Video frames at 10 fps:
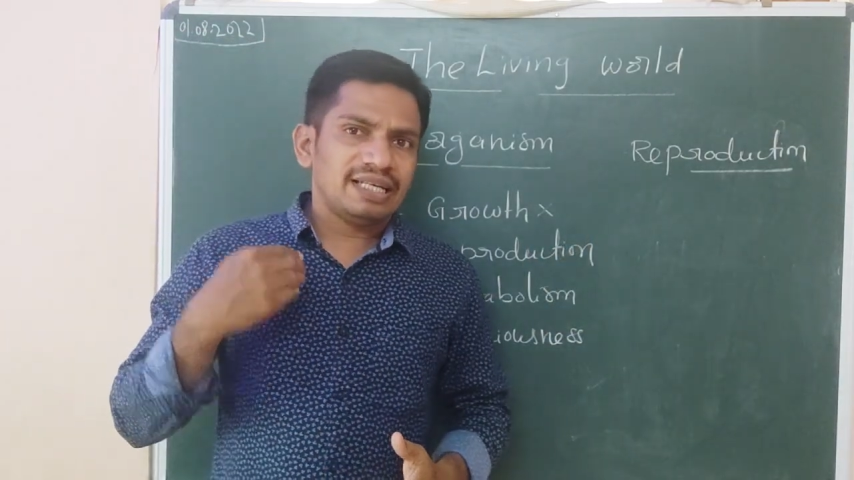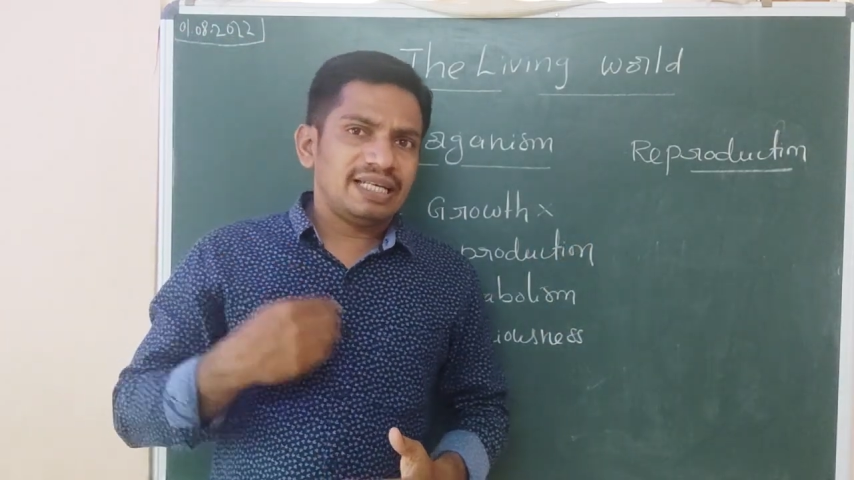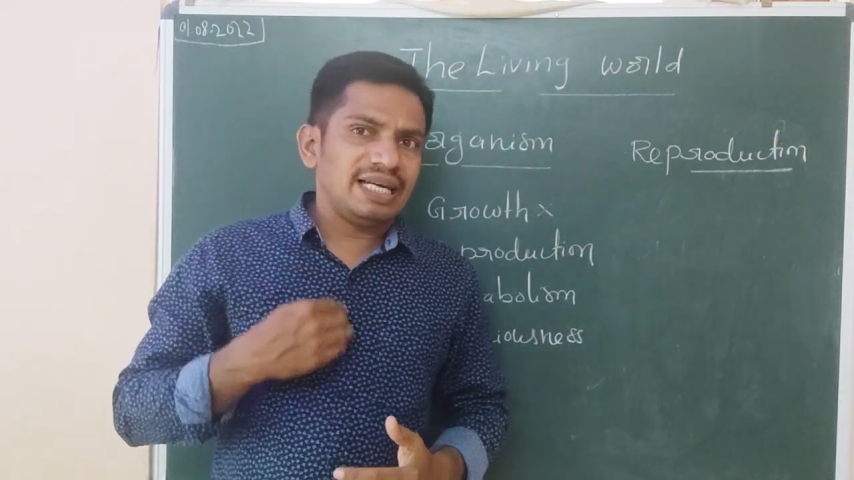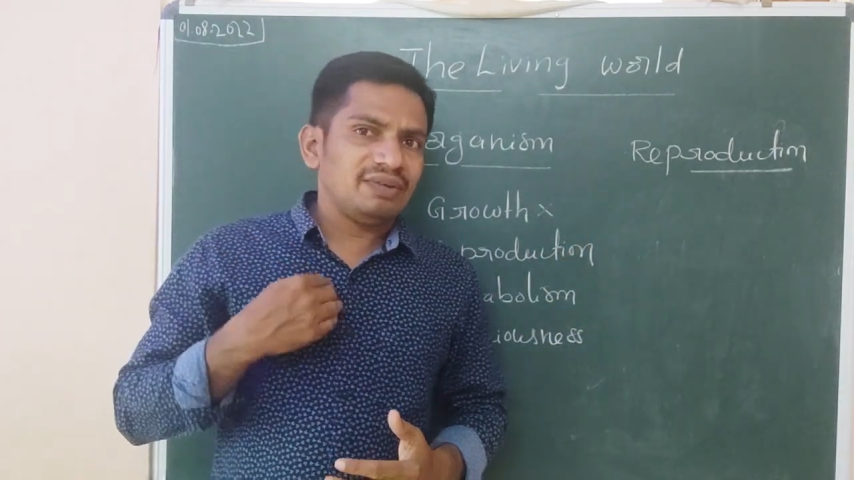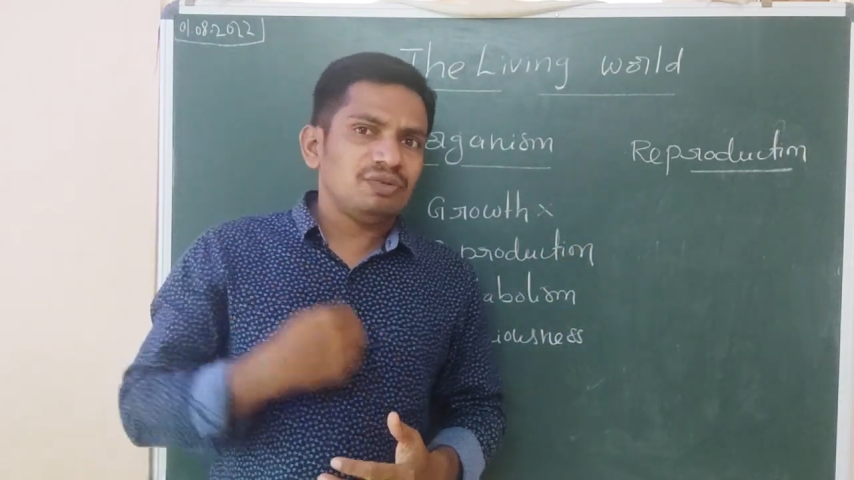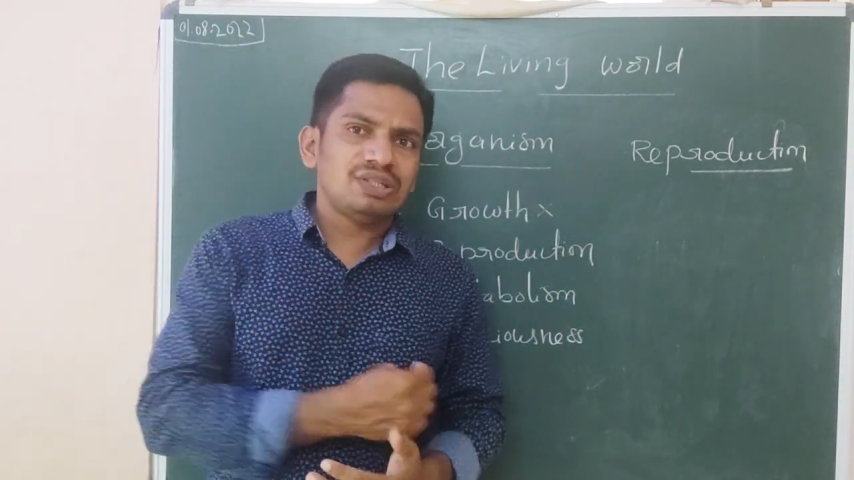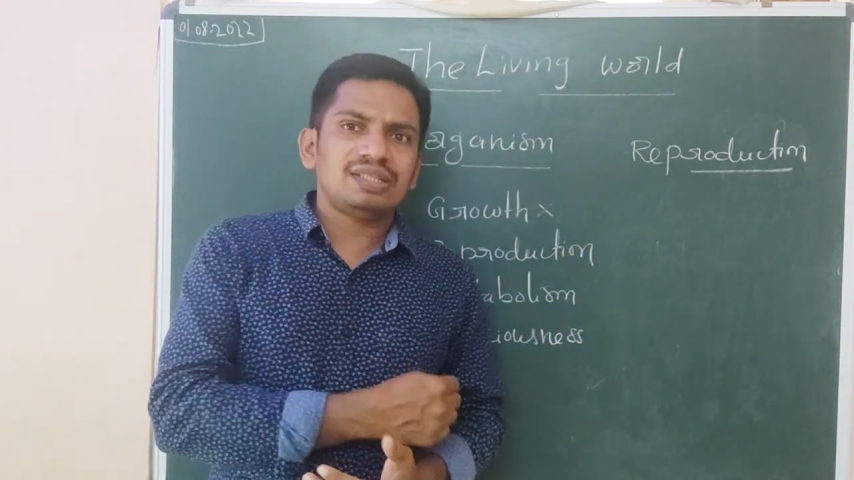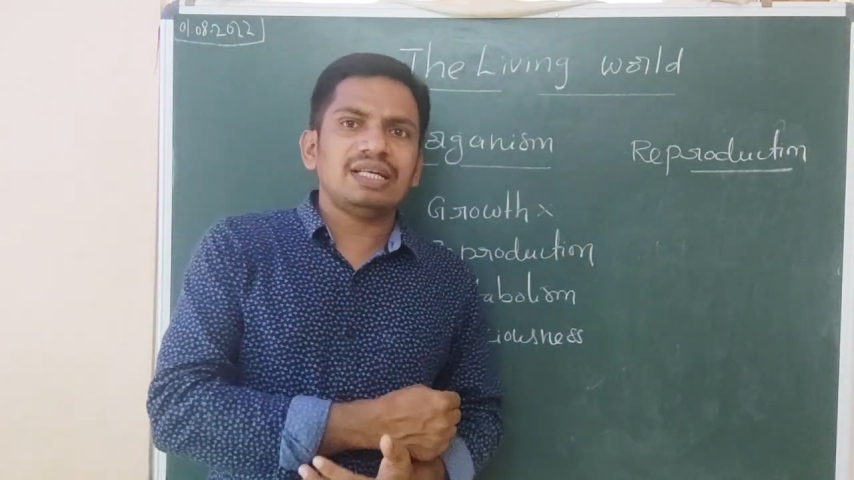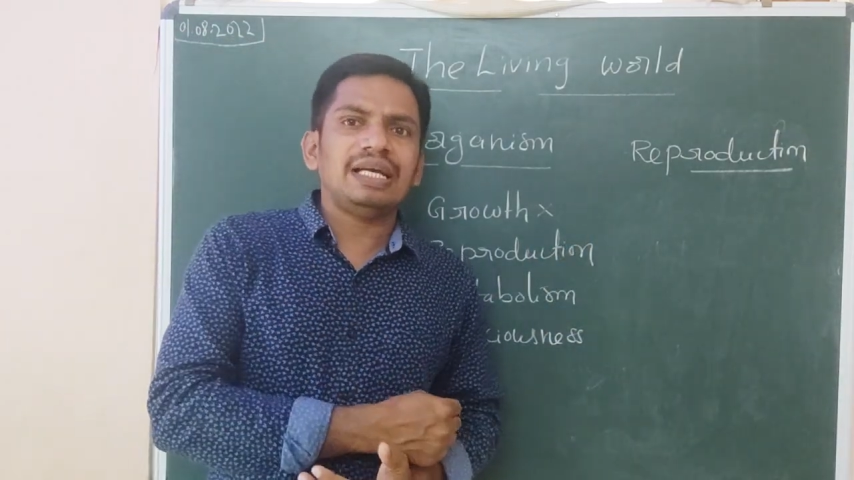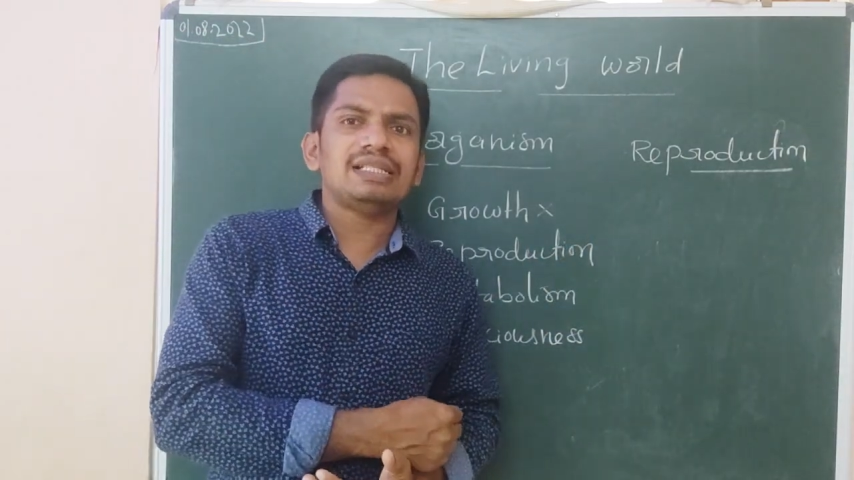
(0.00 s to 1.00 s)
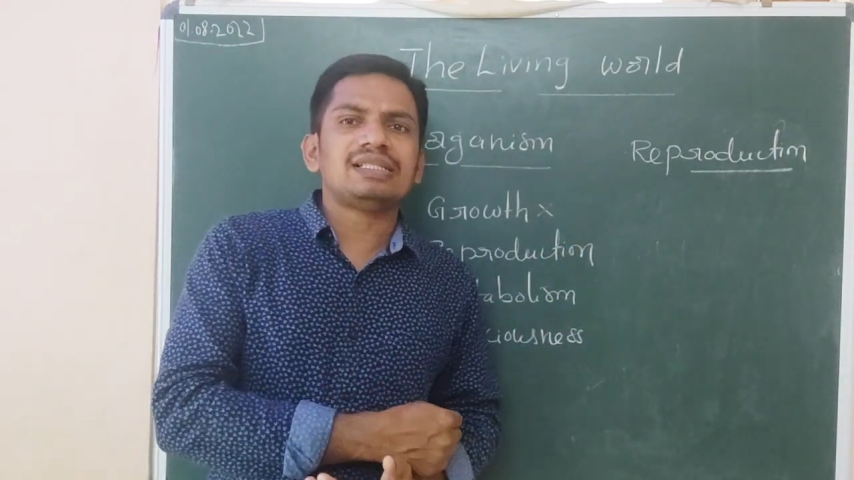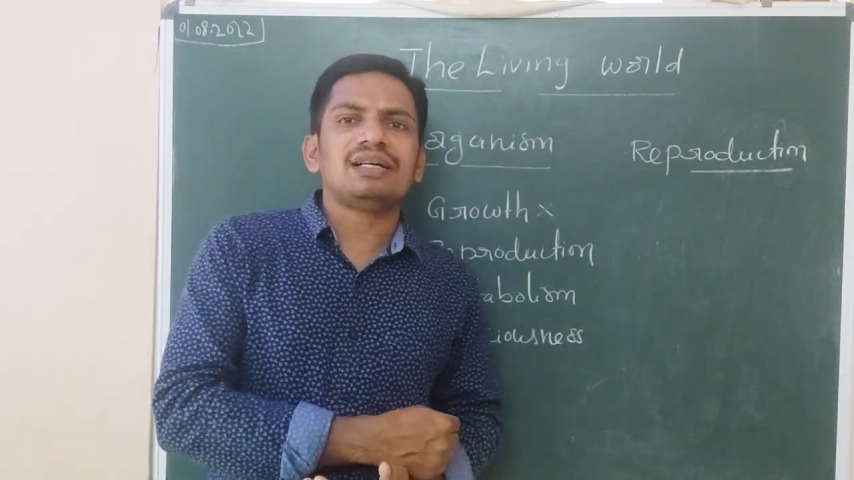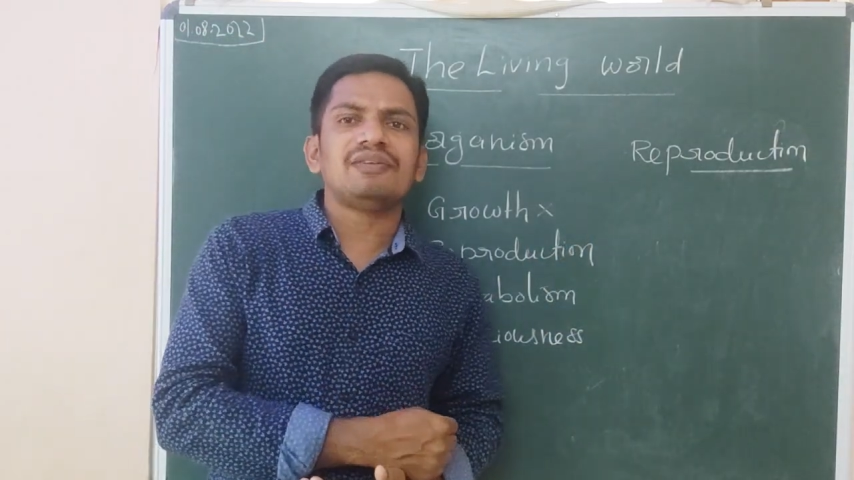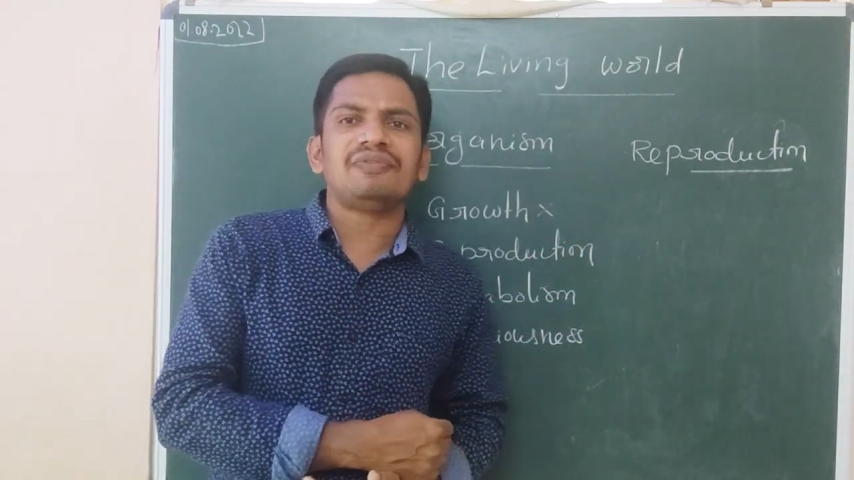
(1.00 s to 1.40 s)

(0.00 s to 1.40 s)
can we say is the